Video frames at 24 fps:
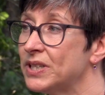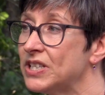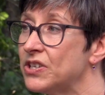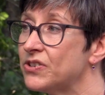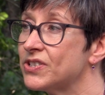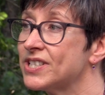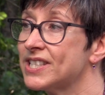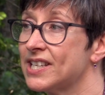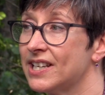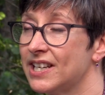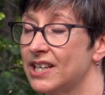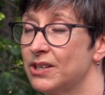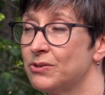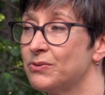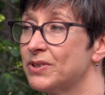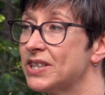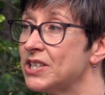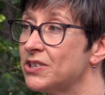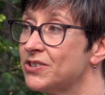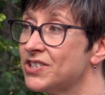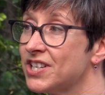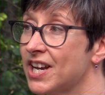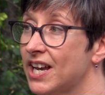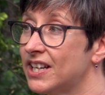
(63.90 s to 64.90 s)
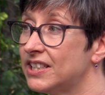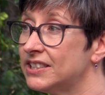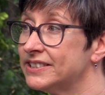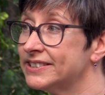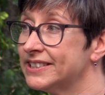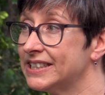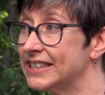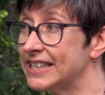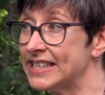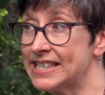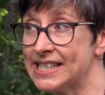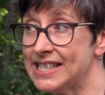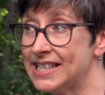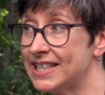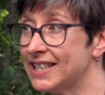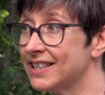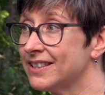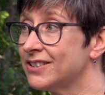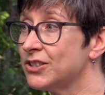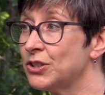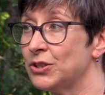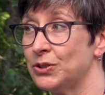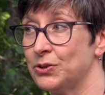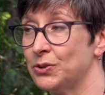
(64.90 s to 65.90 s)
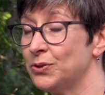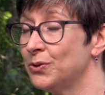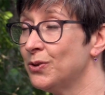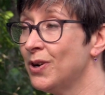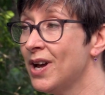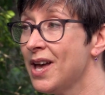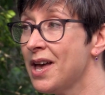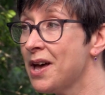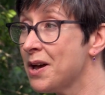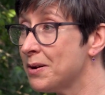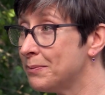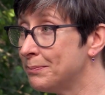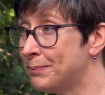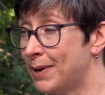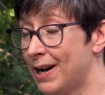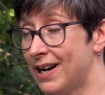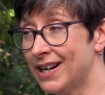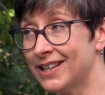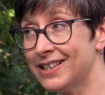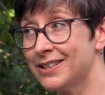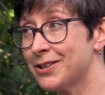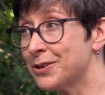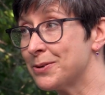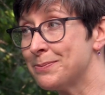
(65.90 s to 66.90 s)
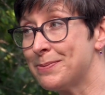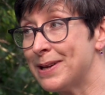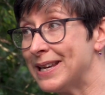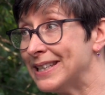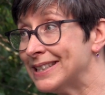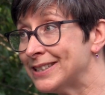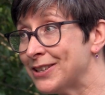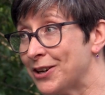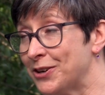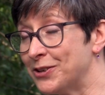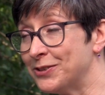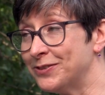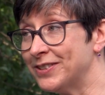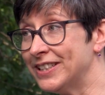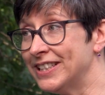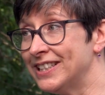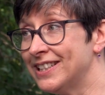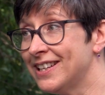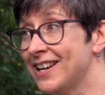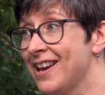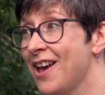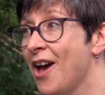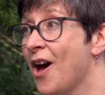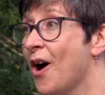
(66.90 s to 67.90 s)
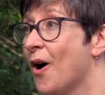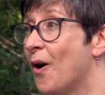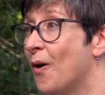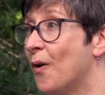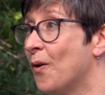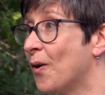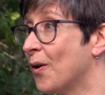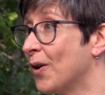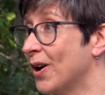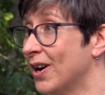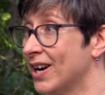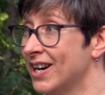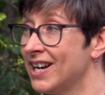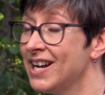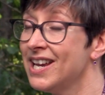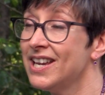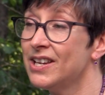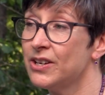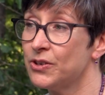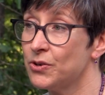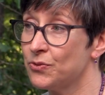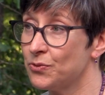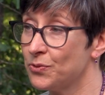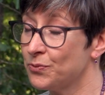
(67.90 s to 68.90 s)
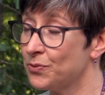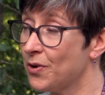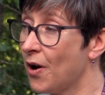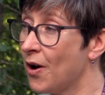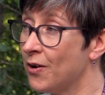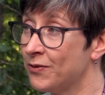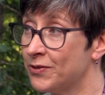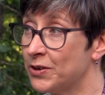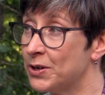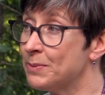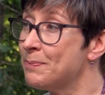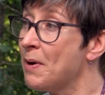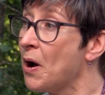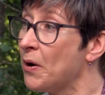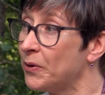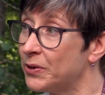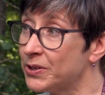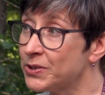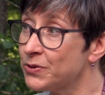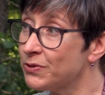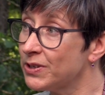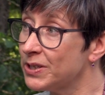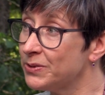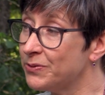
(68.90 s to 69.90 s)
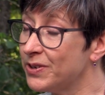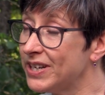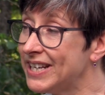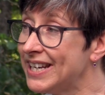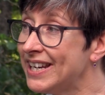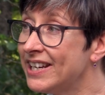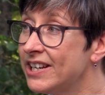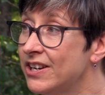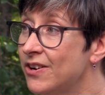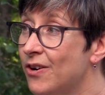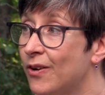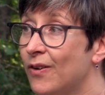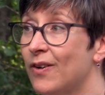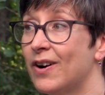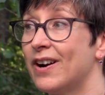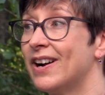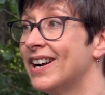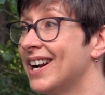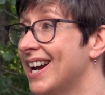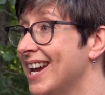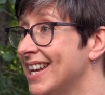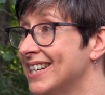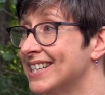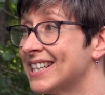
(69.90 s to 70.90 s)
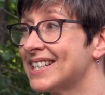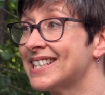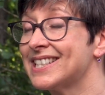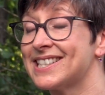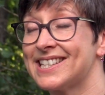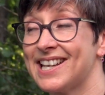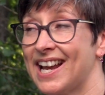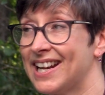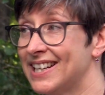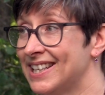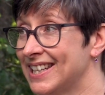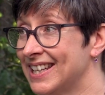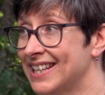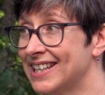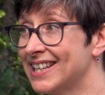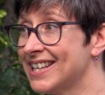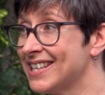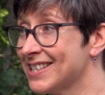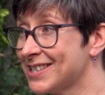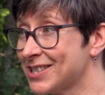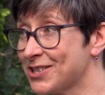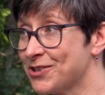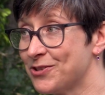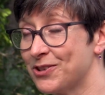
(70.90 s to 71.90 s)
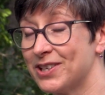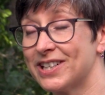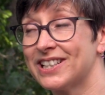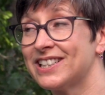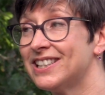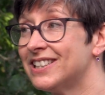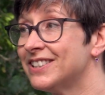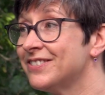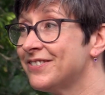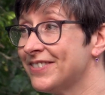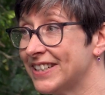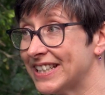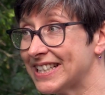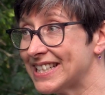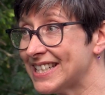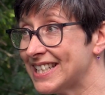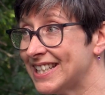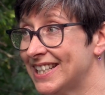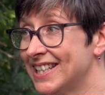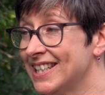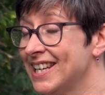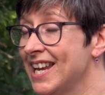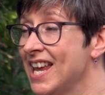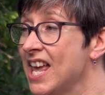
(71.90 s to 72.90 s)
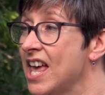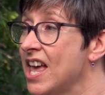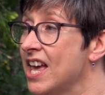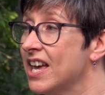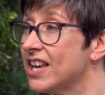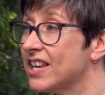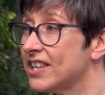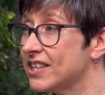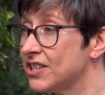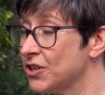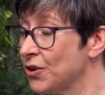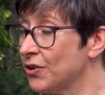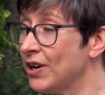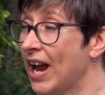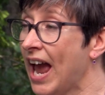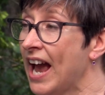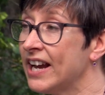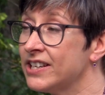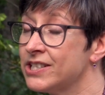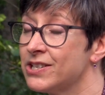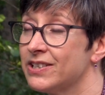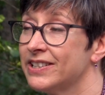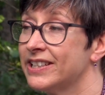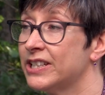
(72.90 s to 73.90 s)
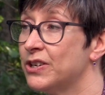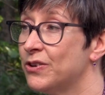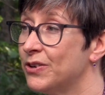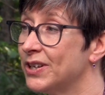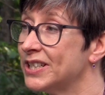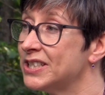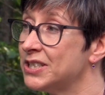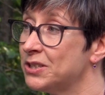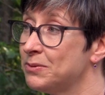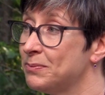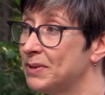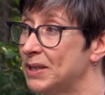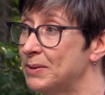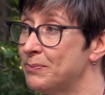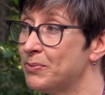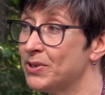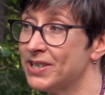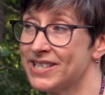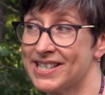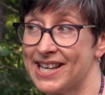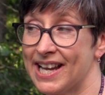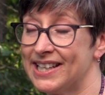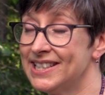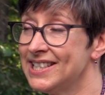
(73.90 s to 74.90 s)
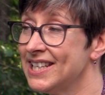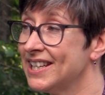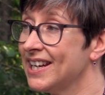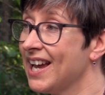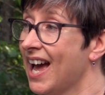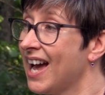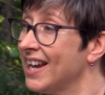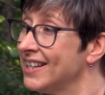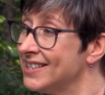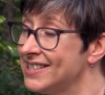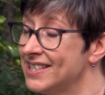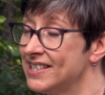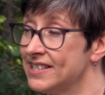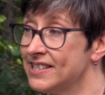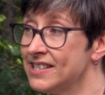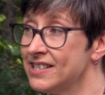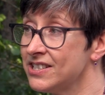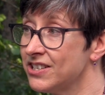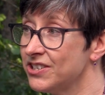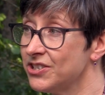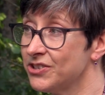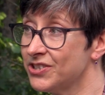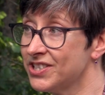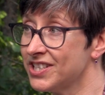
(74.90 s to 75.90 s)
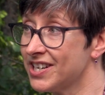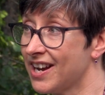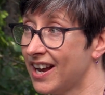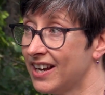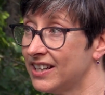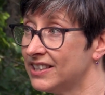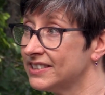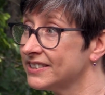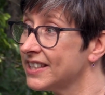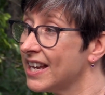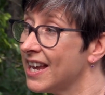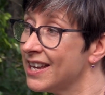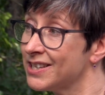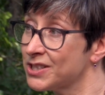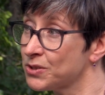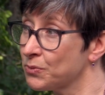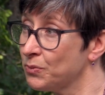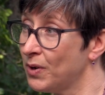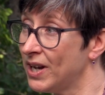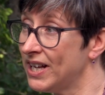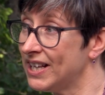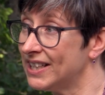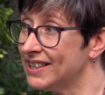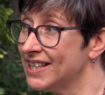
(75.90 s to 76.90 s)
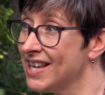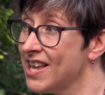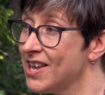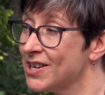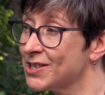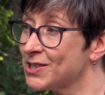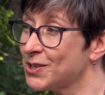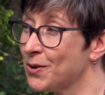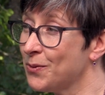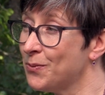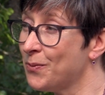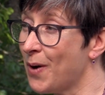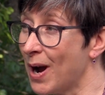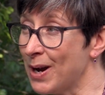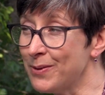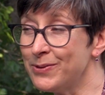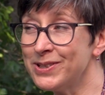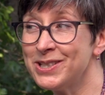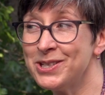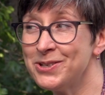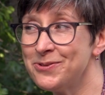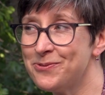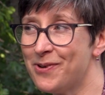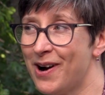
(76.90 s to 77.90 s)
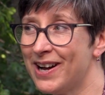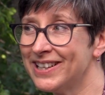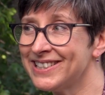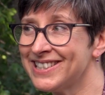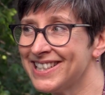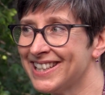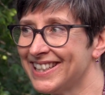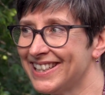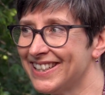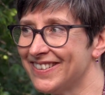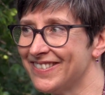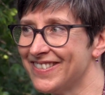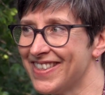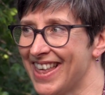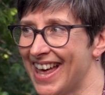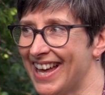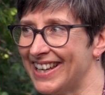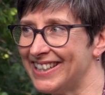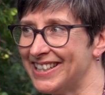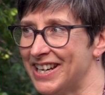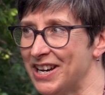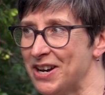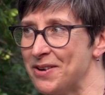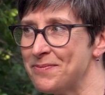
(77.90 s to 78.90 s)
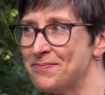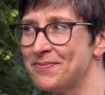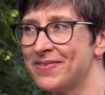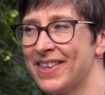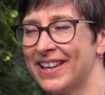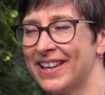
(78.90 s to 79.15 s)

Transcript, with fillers: when you're sitting with your child listening to Bach or Beethoven or over a poetry reading or yes. an exciting historical fiction. Yes. You're actually going to be presenting ideas to your child as well. So why would you want to give that up?